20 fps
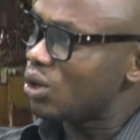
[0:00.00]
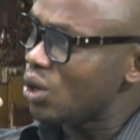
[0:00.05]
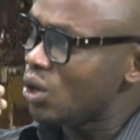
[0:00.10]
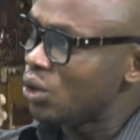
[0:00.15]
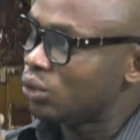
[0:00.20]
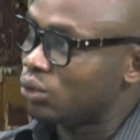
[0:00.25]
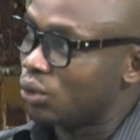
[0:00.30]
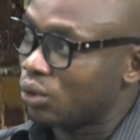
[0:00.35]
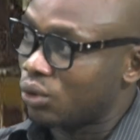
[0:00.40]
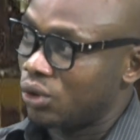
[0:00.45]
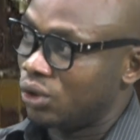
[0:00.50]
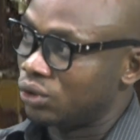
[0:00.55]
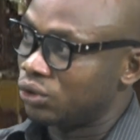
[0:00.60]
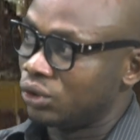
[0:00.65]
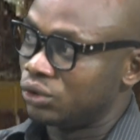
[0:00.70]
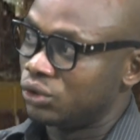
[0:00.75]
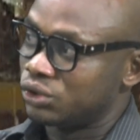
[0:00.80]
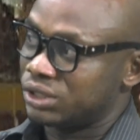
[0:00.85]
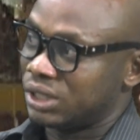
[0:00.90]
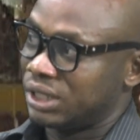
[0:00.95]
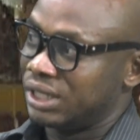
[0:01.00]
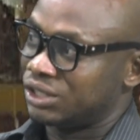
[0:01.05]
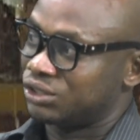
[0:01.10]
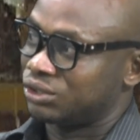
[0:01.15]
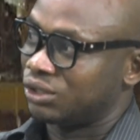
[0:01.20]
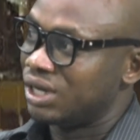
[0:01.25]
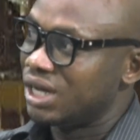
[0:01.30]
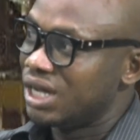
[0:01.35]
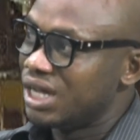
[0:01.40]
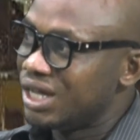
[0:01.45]
to conduct this election.
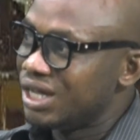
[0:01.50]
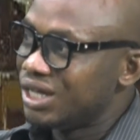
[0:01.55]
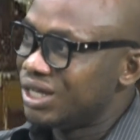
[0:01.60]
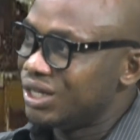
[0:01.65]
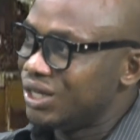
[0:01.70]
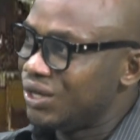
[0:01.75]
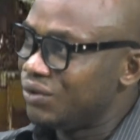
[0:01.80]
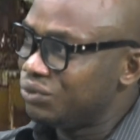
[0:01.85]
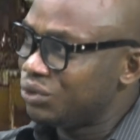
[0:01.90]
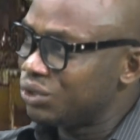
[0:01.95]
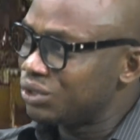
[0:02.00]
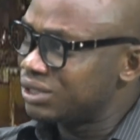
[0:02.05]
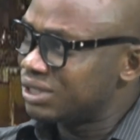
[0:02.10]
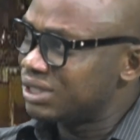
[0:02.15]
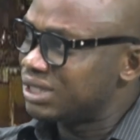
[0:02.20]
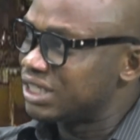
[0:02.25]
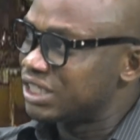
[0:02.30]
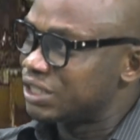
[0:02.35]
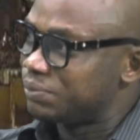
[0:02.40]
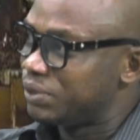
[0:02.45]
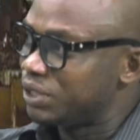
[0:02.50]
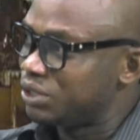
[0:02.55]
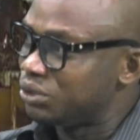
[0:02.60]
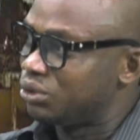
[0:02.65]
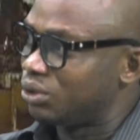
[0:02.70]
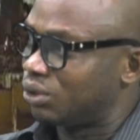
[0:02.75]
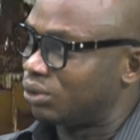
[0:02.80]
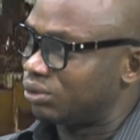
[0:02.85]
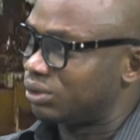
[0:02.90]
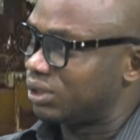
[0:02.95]
If those things is being
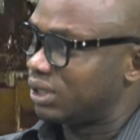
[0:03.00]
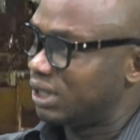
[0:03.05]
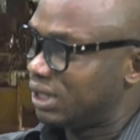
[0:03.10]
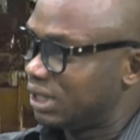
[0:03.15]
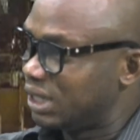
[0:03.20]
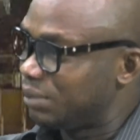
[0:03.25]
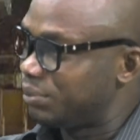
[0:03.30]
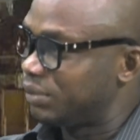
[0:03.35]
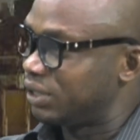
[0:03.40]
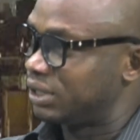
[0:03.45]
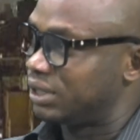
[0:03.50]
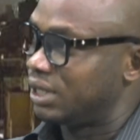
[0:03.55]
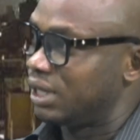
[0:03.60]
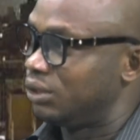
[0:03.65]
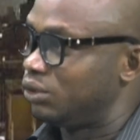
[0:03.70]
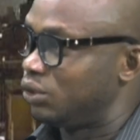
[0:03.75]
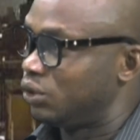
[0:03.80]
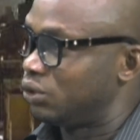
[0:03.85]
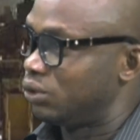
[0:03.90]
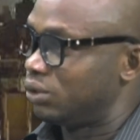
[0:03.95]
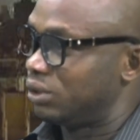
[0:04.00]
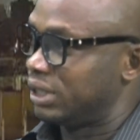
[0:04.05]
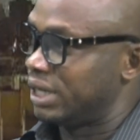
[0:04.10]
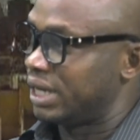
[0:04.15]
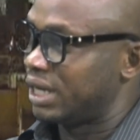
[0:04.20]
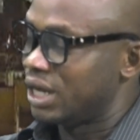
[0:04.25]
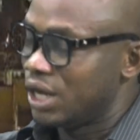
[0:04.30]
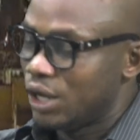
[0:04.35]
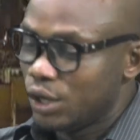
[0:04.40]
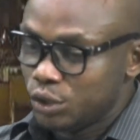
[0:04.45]
done, let me tell you, the
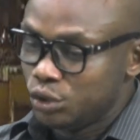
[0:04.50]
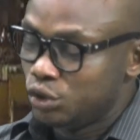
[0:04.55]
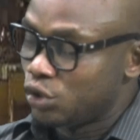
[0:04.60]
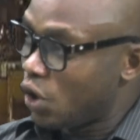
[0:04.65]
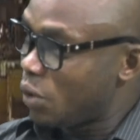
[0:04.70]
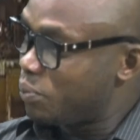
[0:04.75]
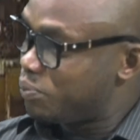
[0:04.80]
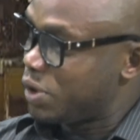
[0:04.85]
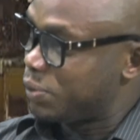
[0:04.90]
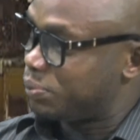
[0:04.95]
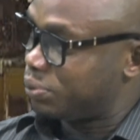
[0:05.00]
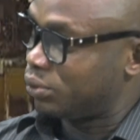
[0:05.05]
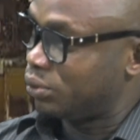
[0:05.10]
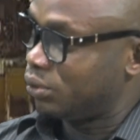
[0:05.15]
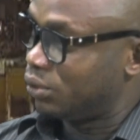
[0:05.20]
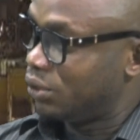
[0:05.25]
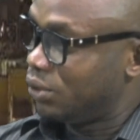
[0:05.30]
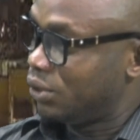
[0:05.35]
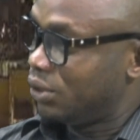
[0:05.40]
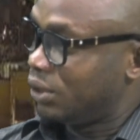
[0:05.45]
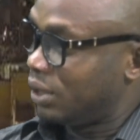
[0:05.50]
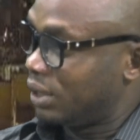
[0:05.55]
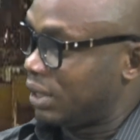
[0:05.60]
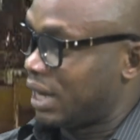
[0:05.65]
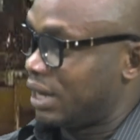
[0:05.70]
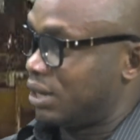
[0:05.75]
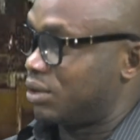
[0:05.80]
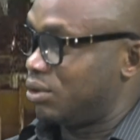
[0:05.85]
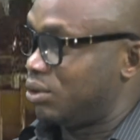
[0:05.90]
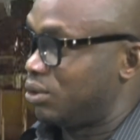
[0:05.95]
young people
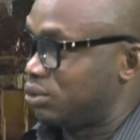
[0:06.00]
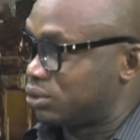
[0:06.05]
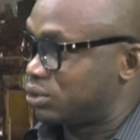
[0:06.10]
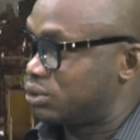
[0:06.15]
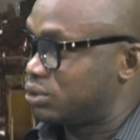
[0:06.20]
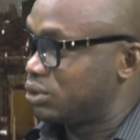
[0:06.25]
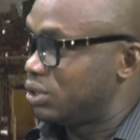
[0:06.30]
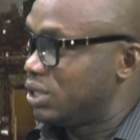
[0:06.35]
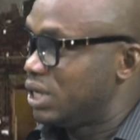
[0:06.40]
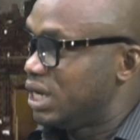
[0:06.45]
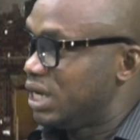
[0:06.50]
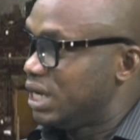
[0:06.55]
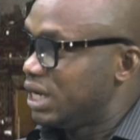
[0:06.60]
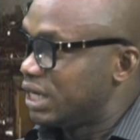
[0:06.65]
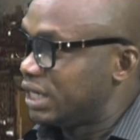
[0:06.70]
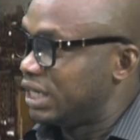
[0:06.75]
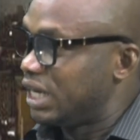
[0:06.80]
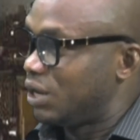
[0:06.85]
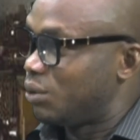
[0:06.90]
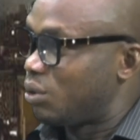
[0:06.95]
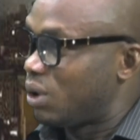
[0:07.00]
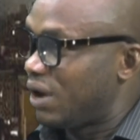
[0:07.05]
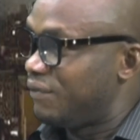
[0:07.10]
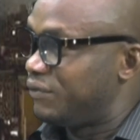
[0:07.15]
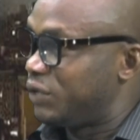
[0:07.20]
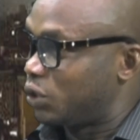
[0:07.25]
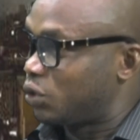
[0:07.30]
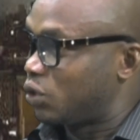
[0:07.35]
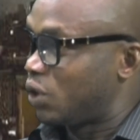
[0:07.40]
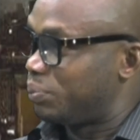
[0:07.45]
like us, they will have
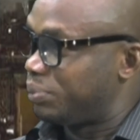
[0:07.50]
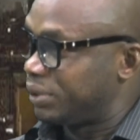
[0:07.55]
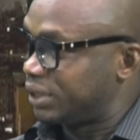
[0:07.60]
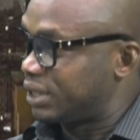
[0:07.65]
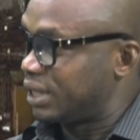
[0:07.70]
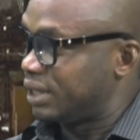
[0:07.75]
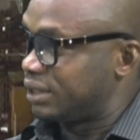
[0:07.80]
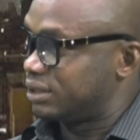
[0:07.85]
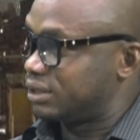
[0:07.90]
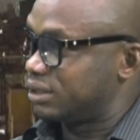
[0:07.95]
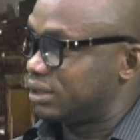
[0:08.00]
the competence,